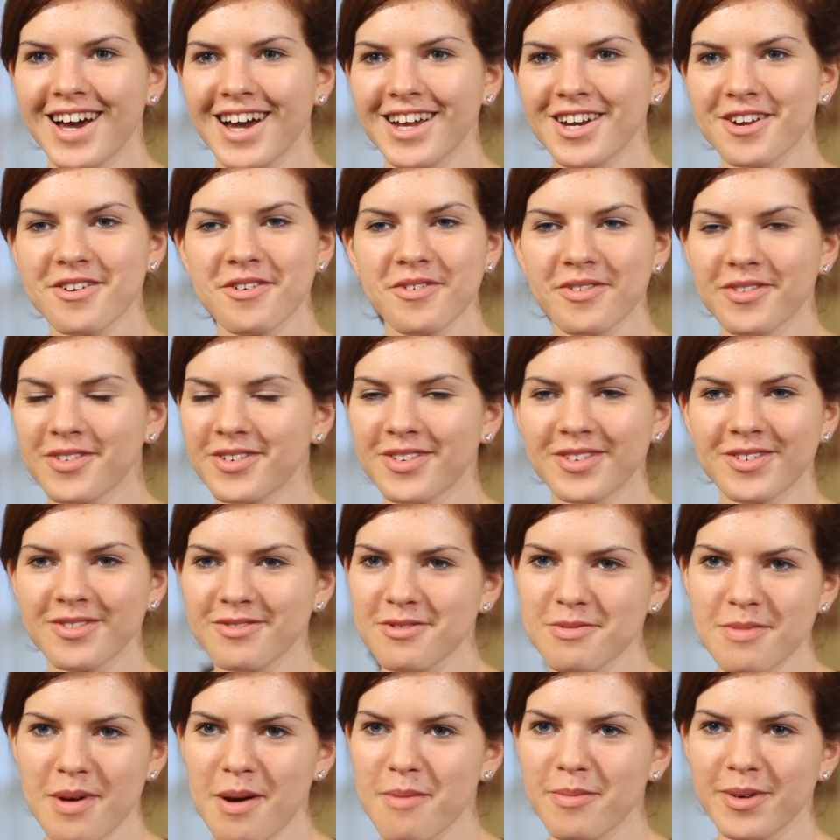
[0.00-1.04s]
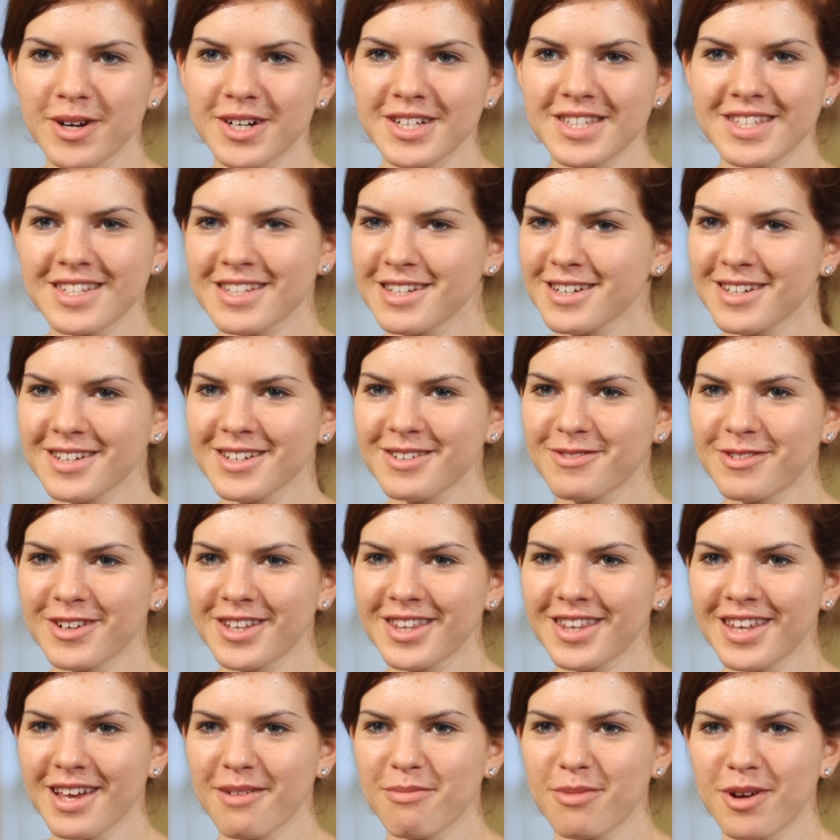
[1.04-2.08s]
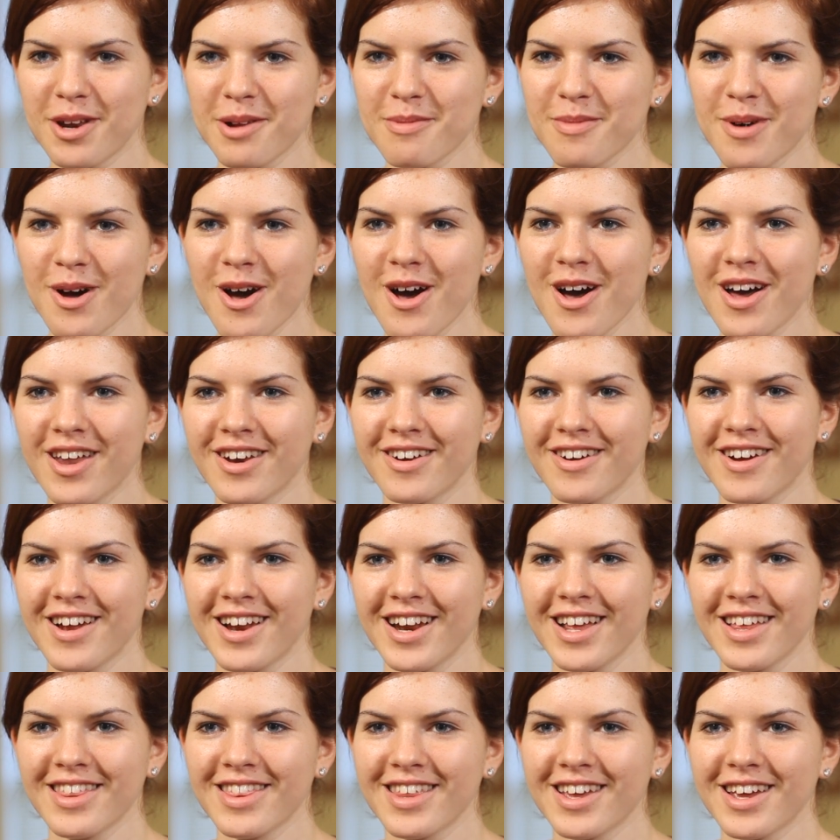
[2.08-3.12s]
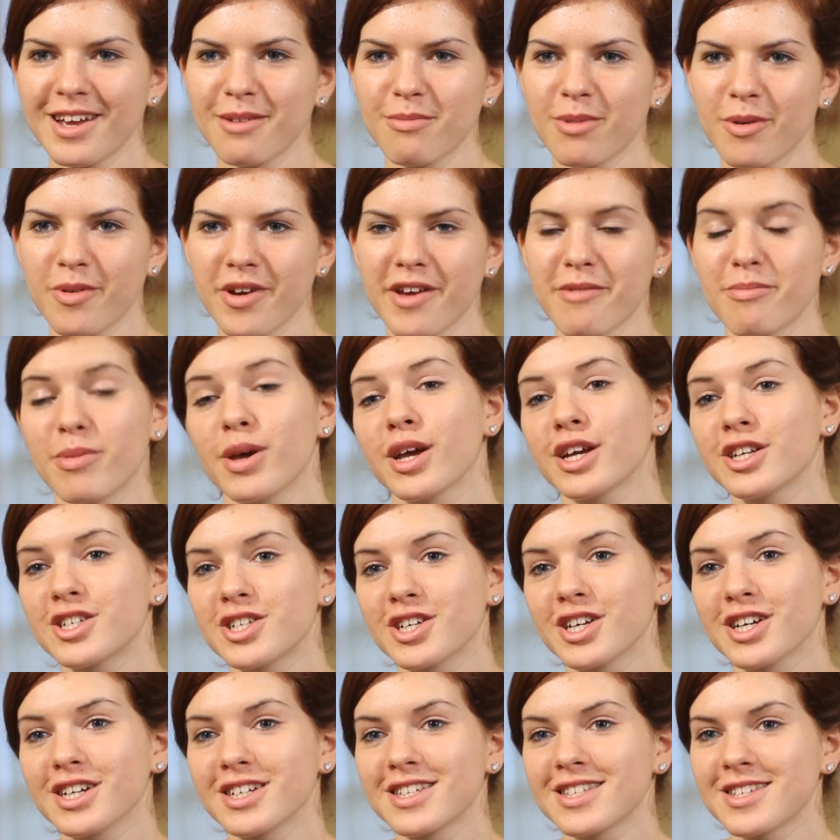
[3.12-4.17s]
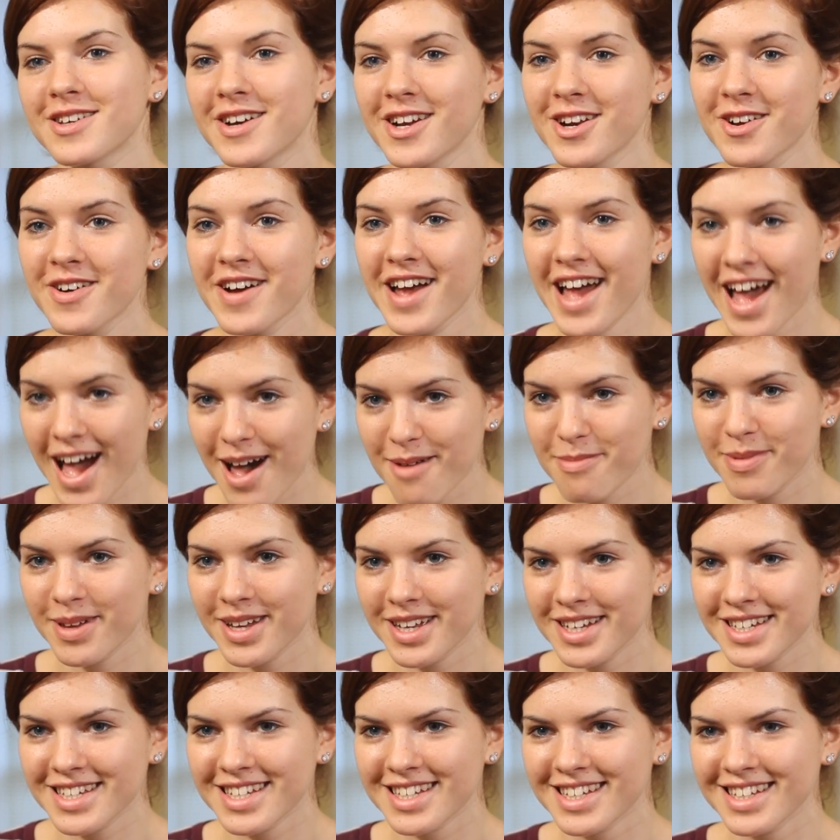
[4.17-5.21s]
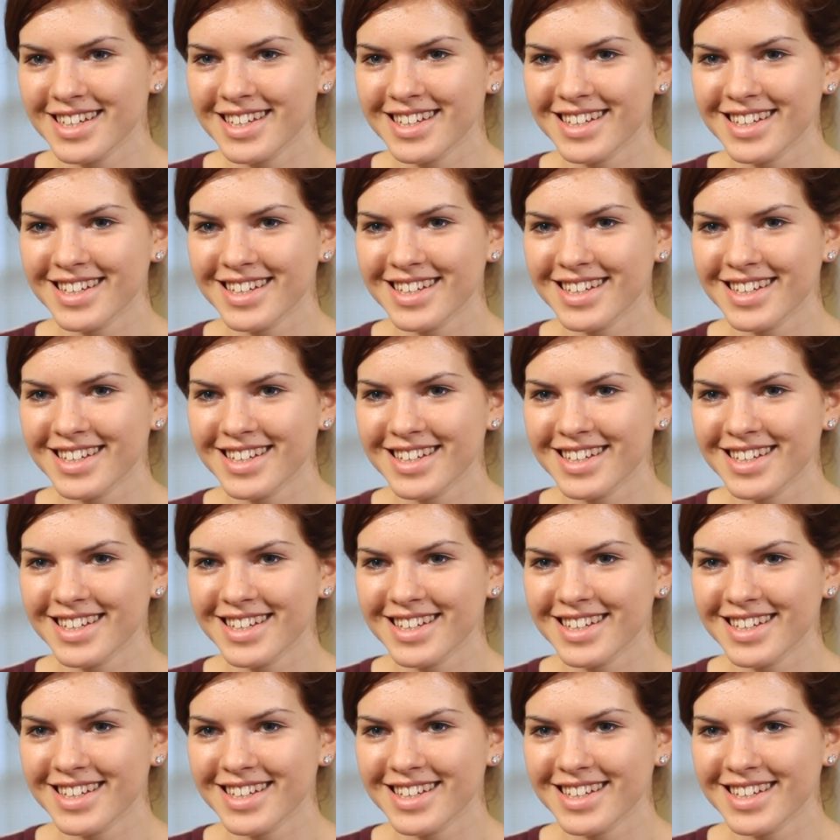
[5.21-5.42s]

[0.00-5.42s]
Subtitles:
I don't remember still when they put him on or anything, but we have pictures, so I know it happened.